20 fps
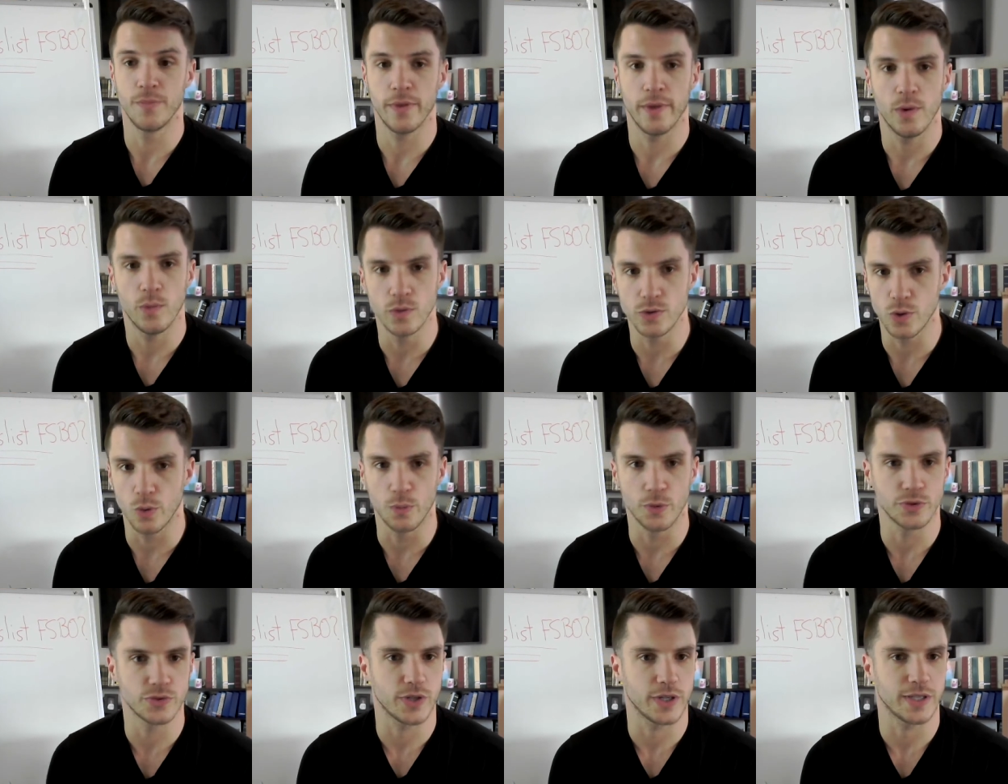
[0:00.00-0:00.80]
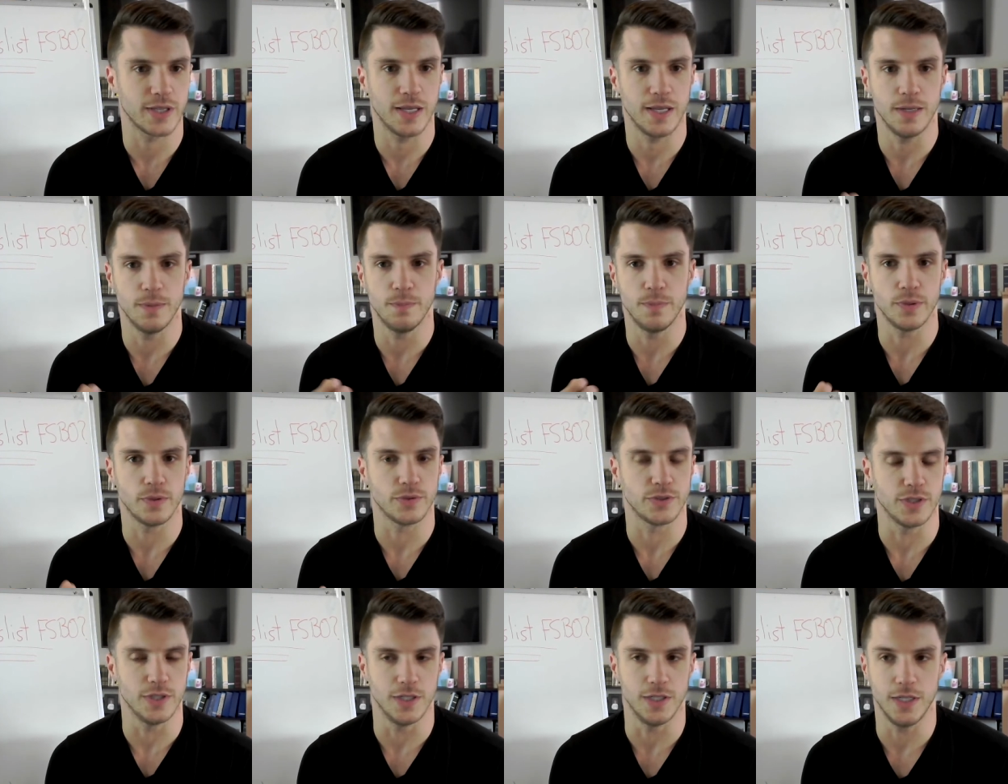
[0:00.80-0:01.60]
It was almost like they had
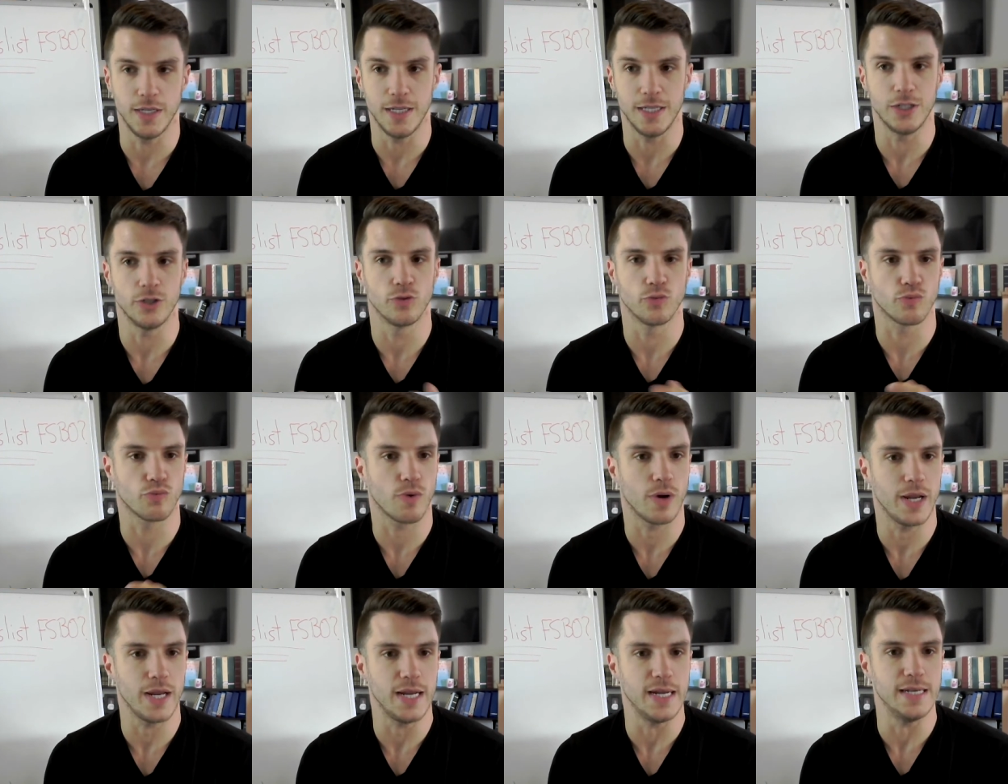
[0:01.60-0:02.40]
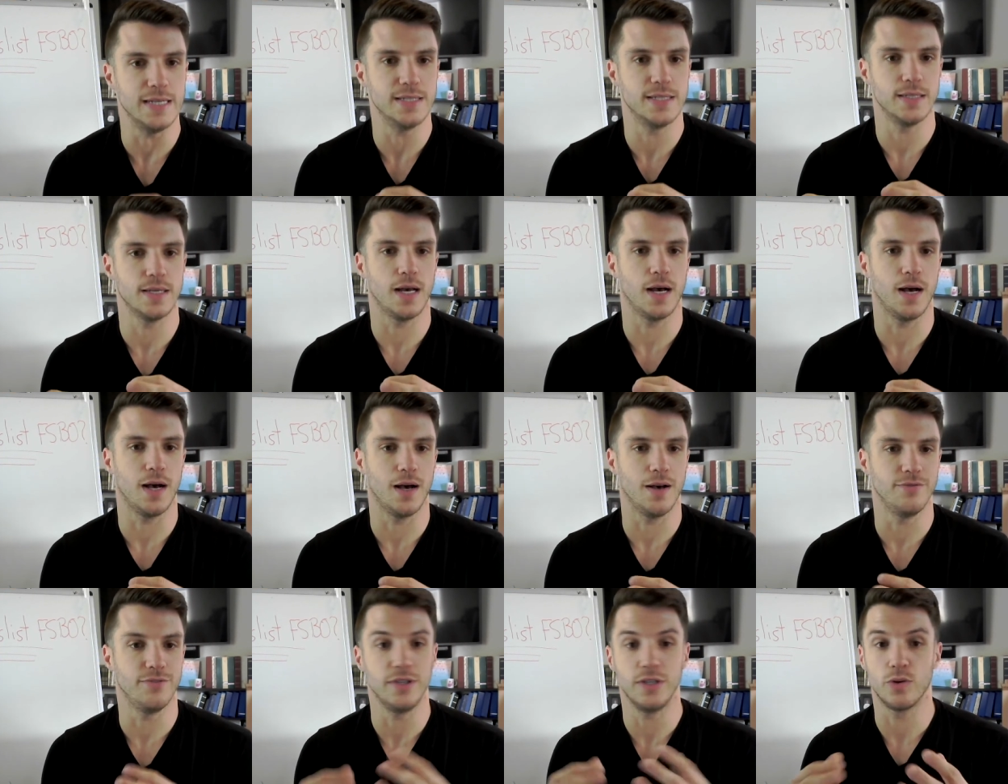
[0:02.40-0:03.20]
built an ingrained
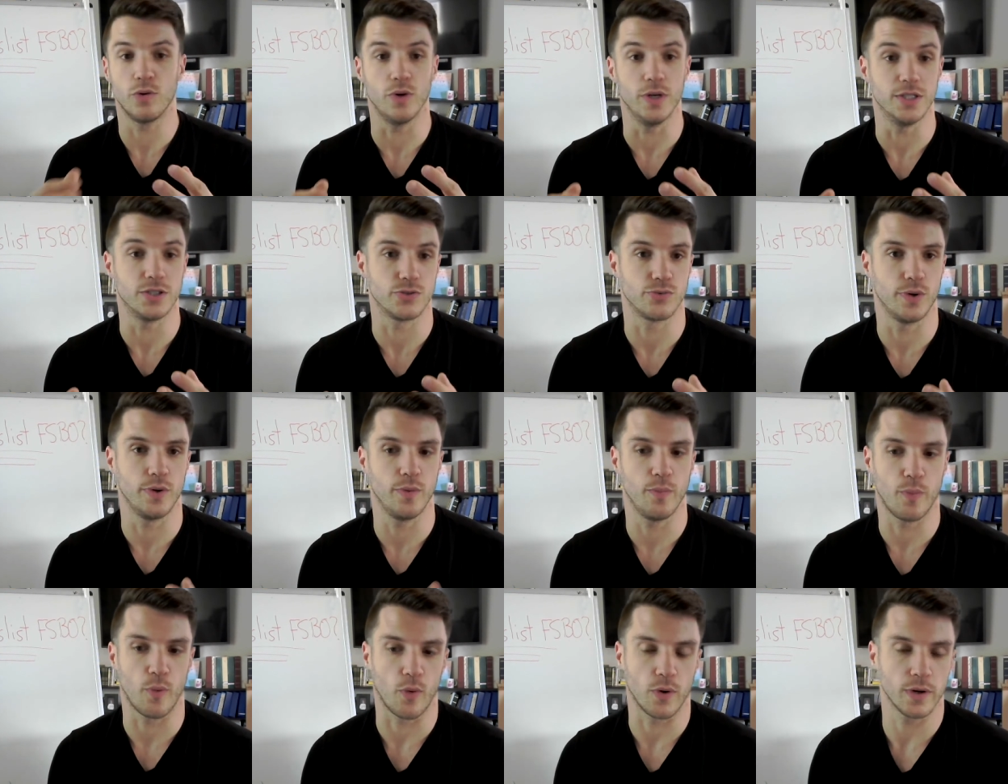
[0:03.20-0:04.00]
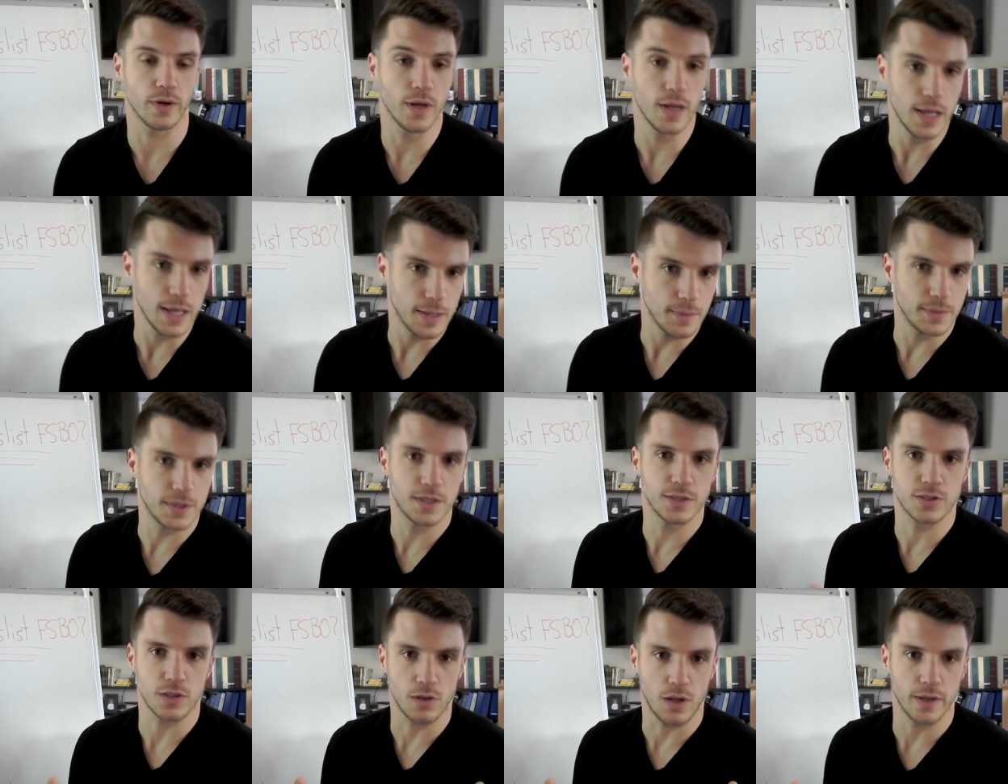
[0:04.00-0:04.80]
uh, vehicle history report,
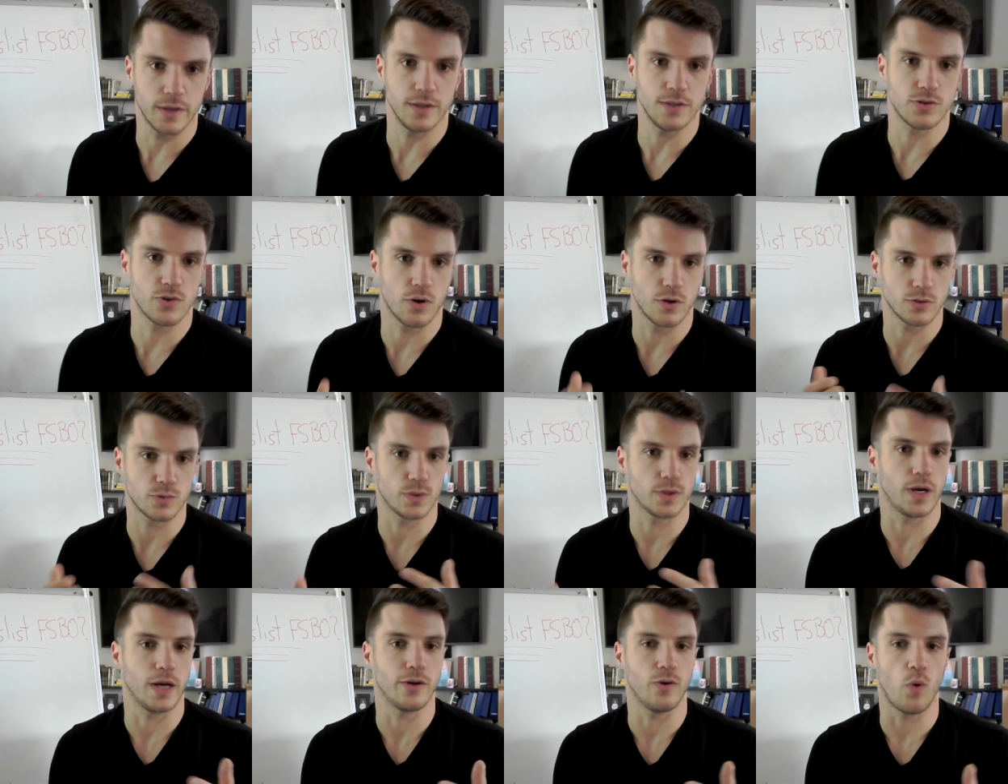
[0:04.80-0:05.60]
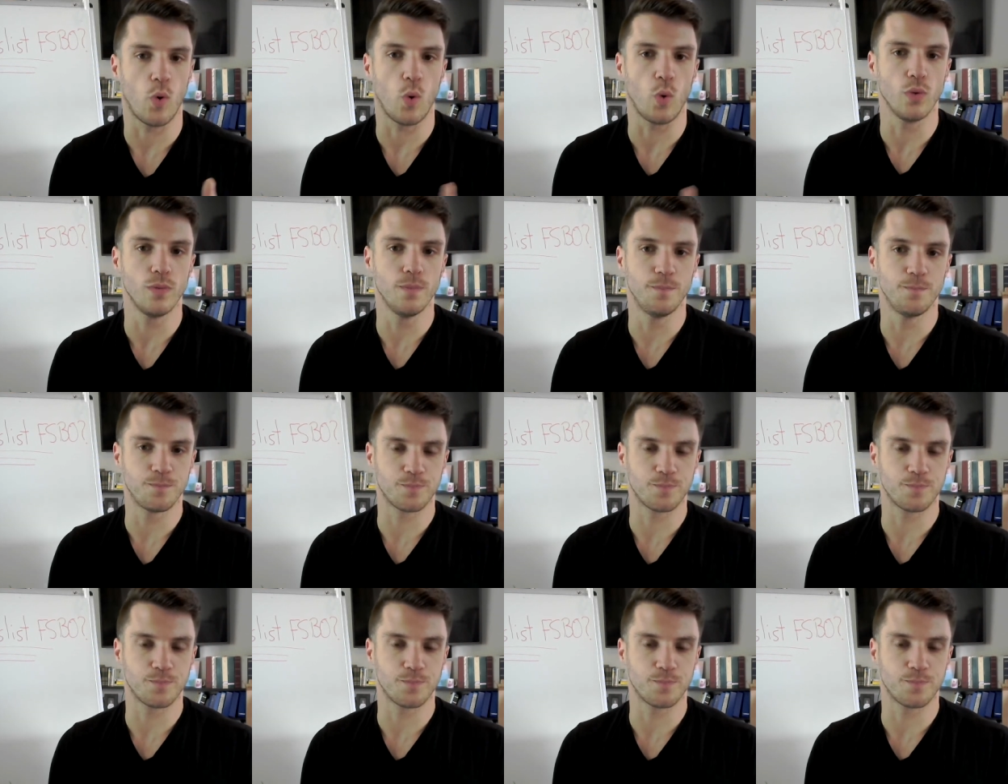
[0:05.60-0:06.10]
because a lot of these cars were kind of old.